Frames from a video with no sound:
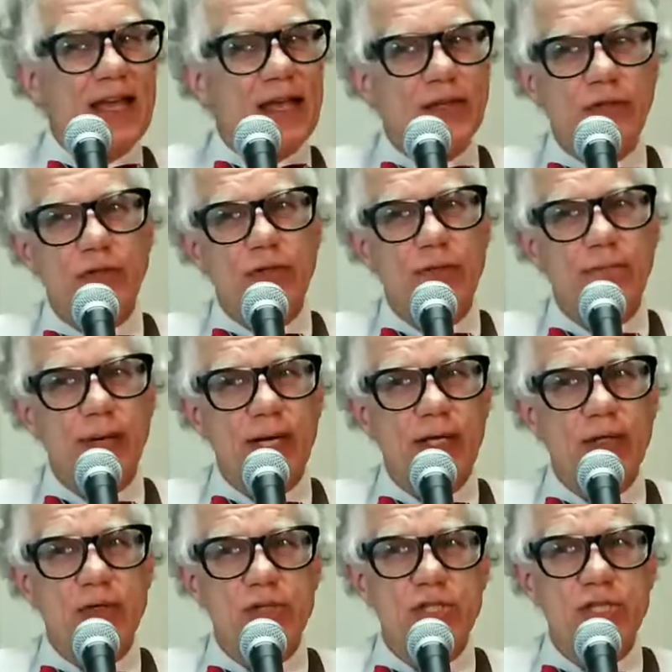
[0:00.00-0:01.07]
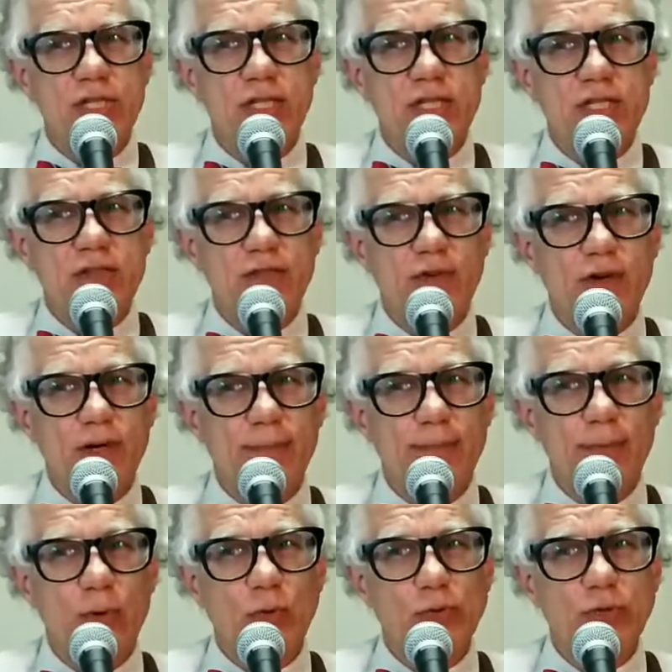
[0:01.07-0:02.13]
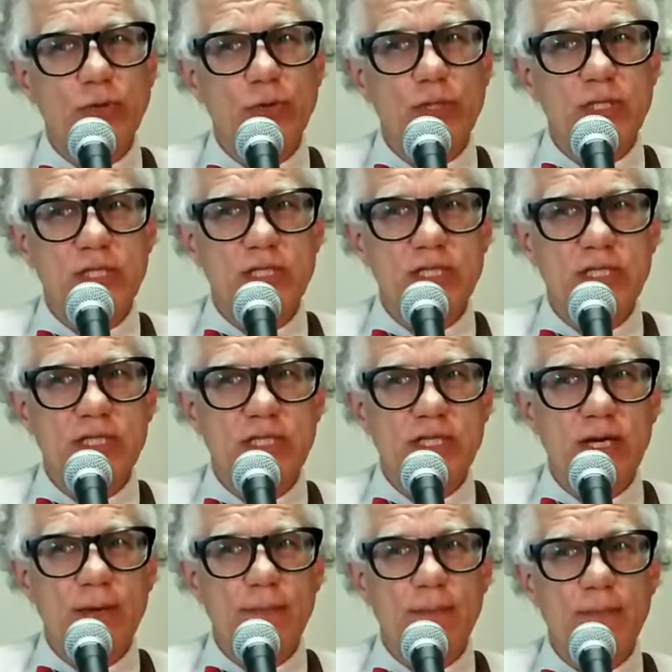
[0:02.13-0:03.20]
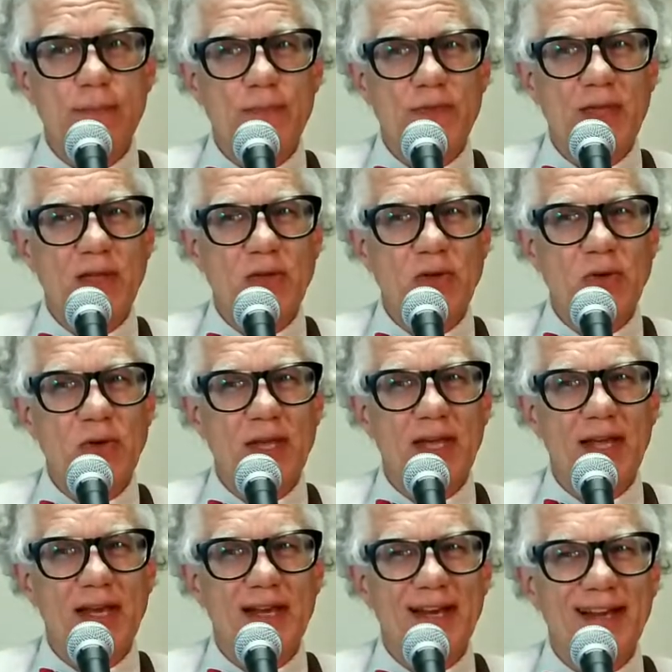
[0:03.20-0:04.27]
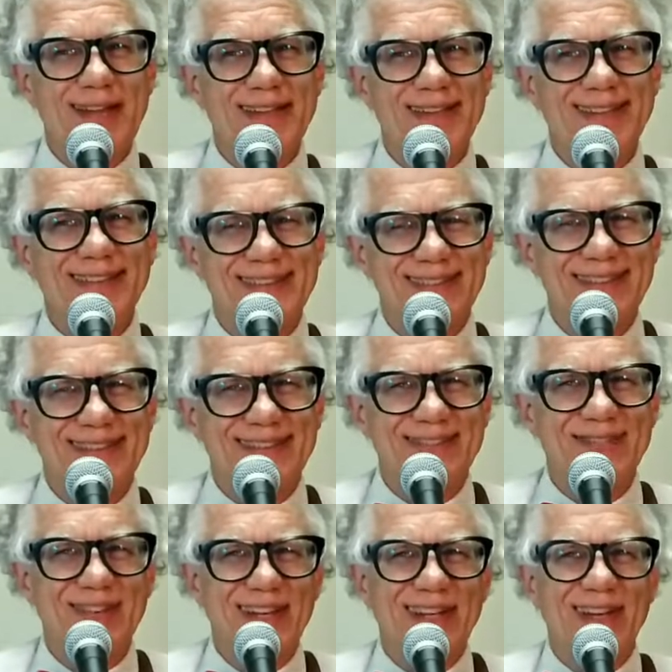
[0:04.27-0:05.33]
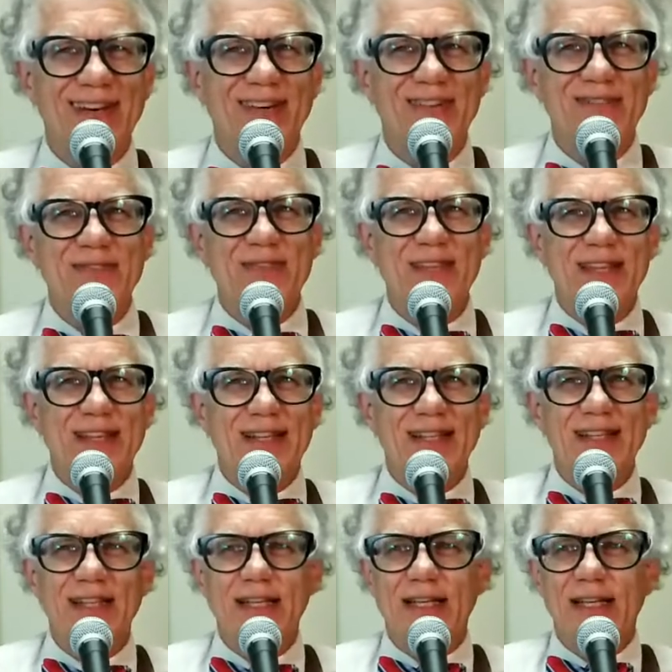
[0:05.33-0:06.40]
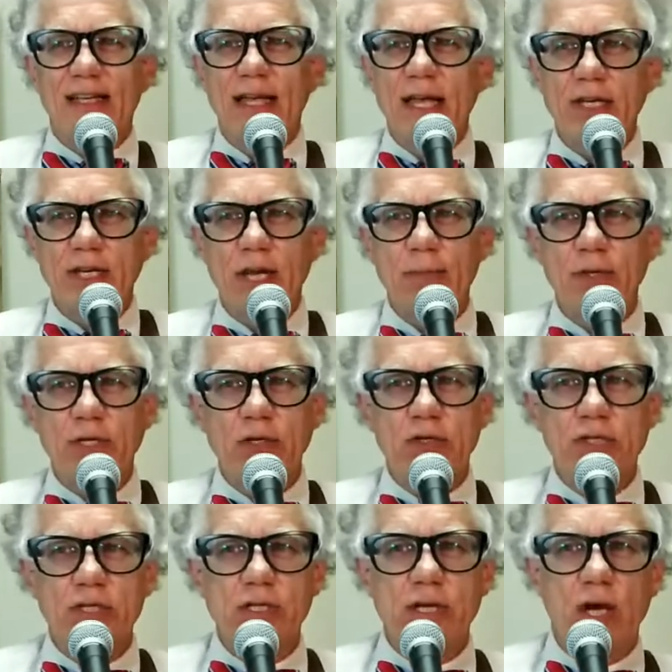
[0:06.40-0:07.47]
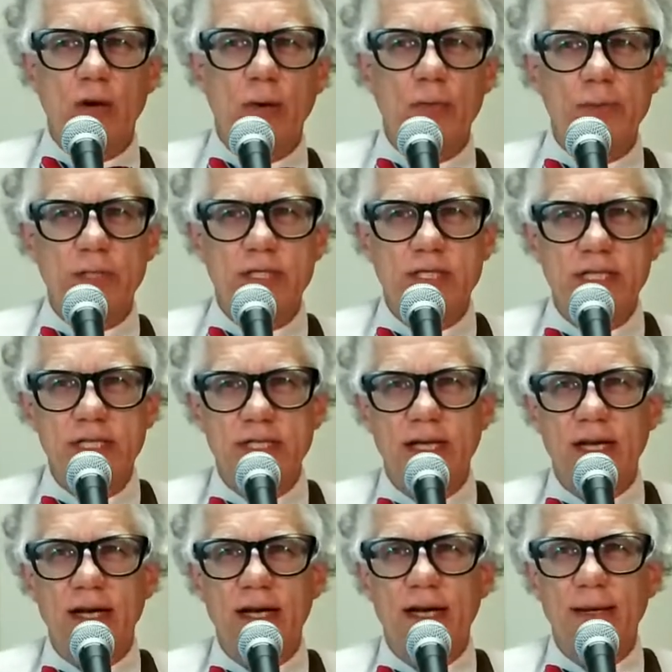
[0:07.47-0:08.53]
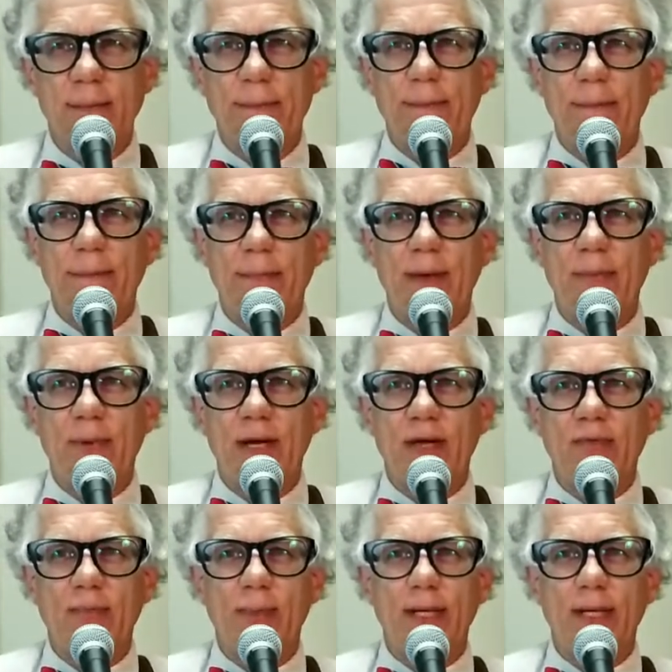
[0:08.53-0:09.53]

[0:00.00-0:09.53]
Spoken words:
You can buy those chickens for a poultry sum. Thank you, Ken. Bye now. Ken, you coming to Houston? I hope to see you there. Bye bye.